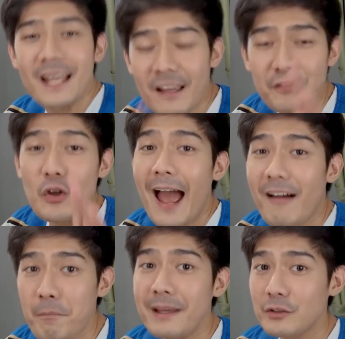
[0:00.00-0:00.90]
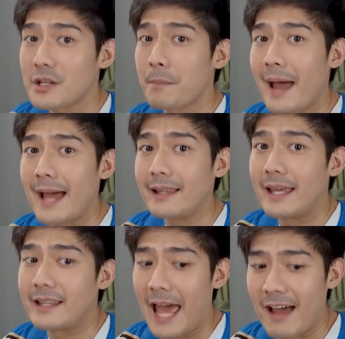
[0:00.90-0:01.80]
If you have been to Japan
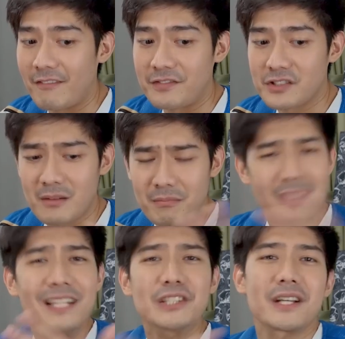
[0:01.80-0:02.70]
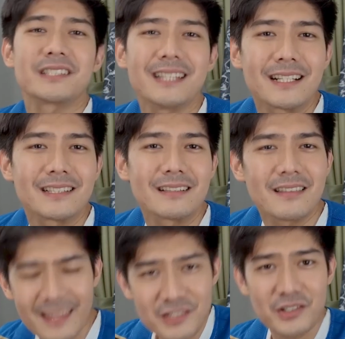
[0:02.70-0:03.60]
and have some interesting
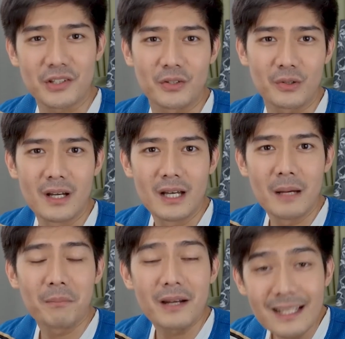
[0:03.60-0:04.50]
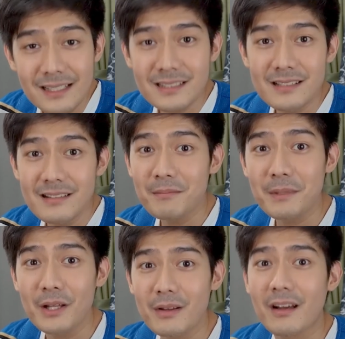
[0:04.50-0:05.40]
things to do, please let me
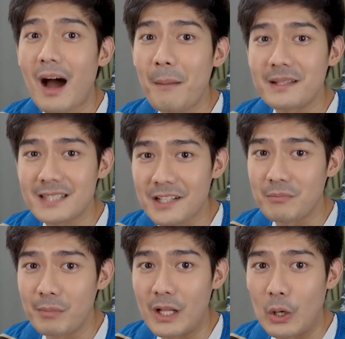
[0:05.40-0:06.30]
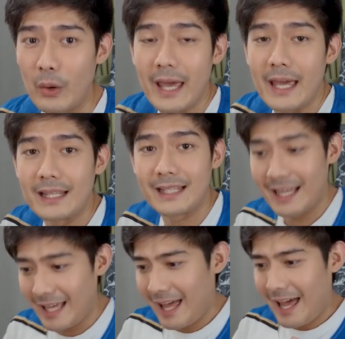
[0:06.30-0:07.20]
know in the comment section below, and